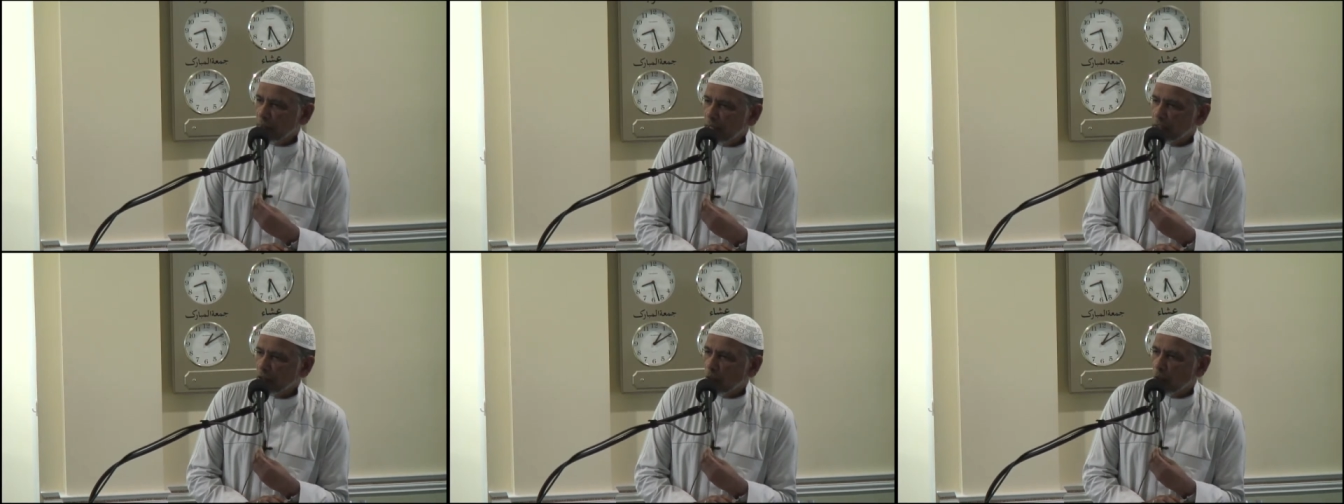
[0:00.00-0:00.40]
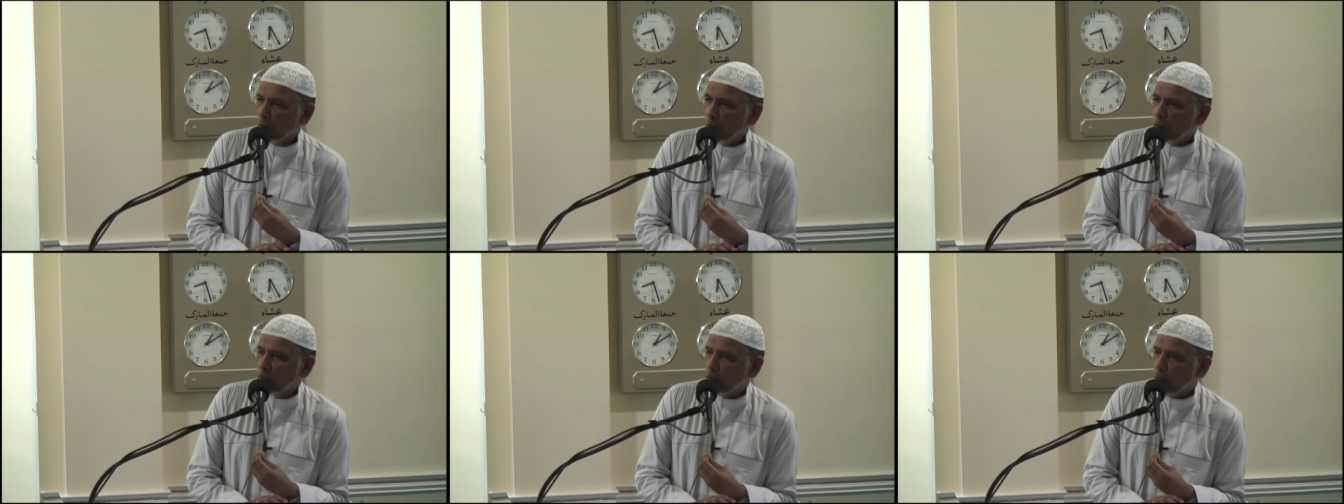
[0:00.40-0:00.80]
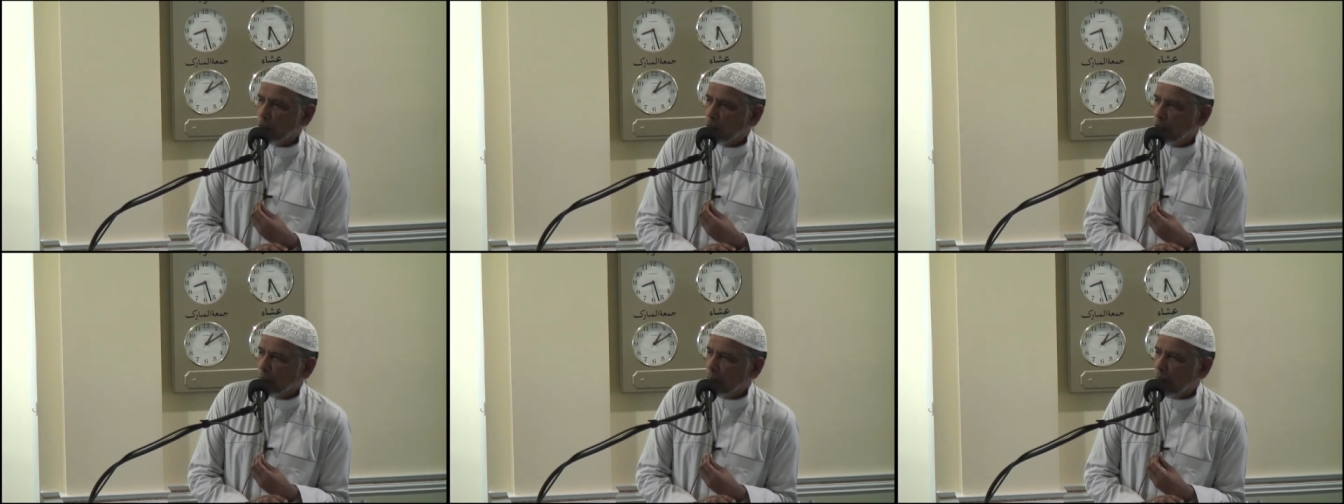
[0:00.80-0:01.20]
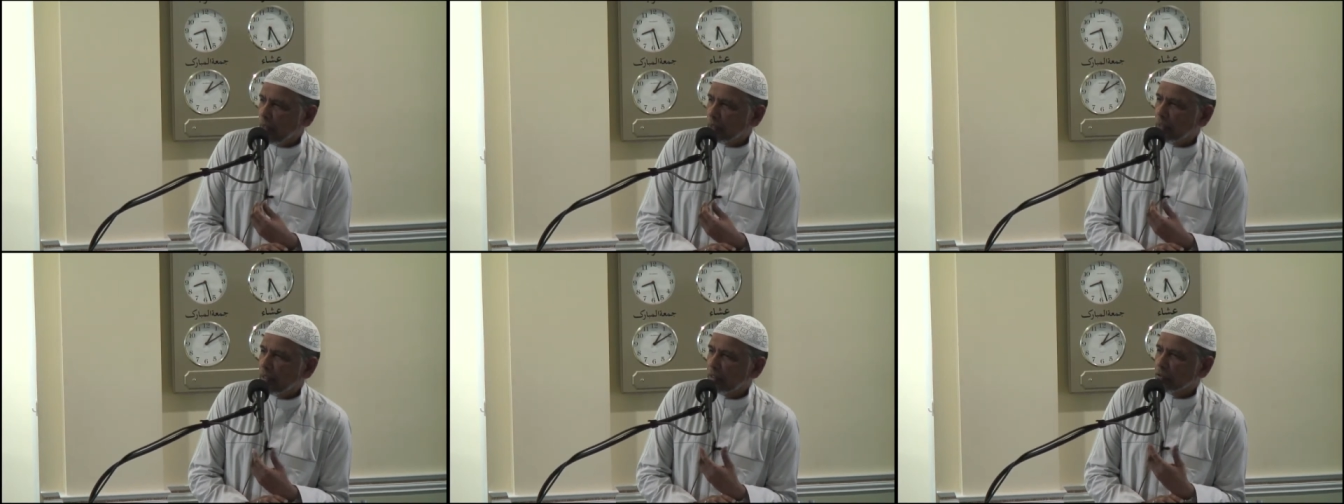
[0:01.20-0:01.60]
as our role
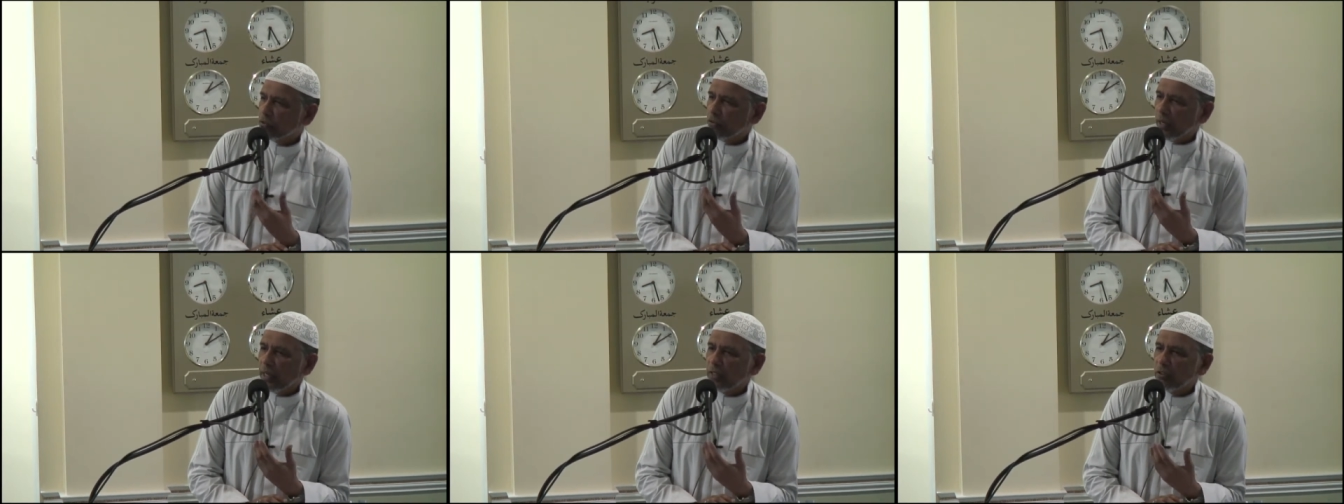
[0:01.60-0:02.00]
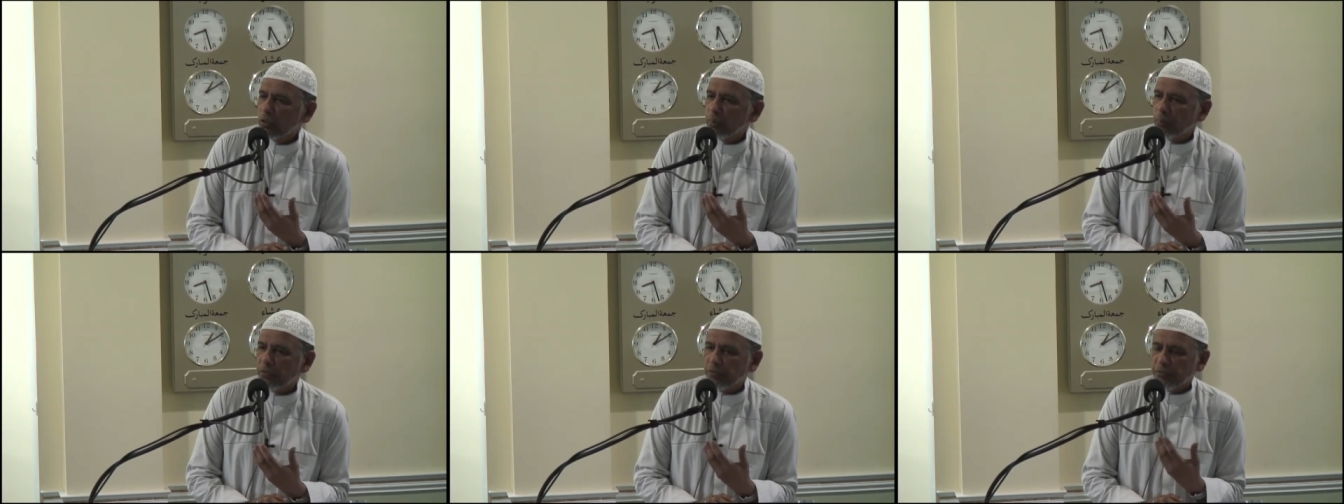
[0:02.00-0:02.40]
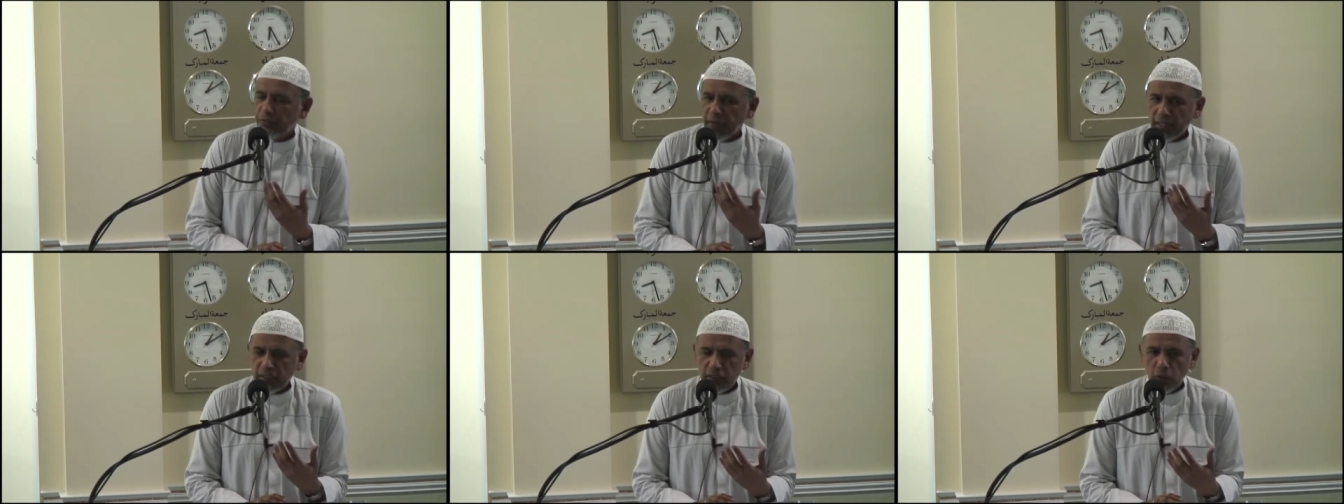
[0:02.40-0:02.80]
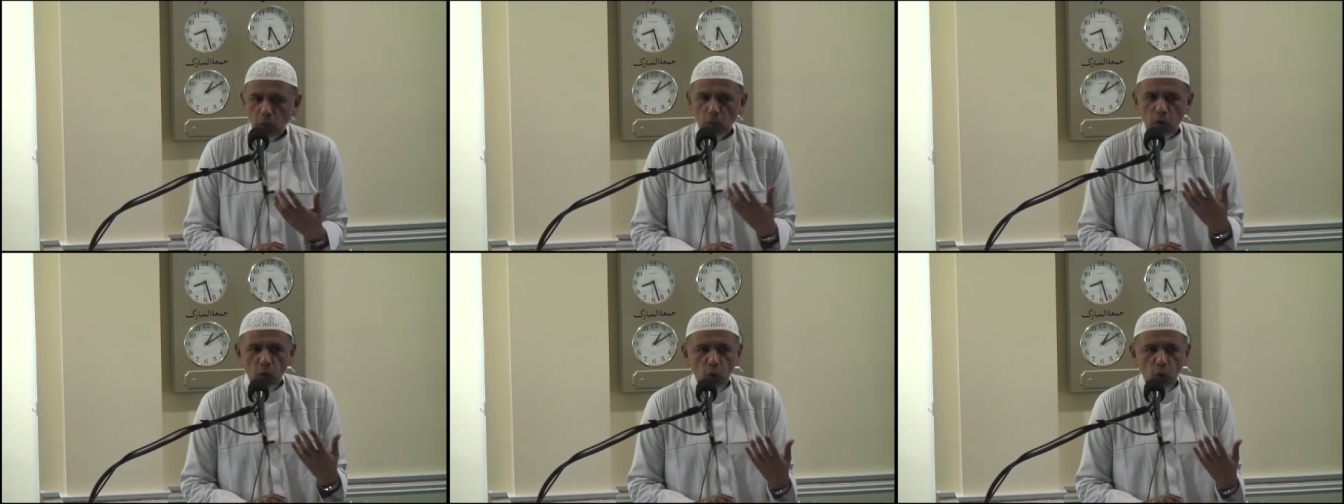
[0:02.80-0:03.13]
model and try to perfect our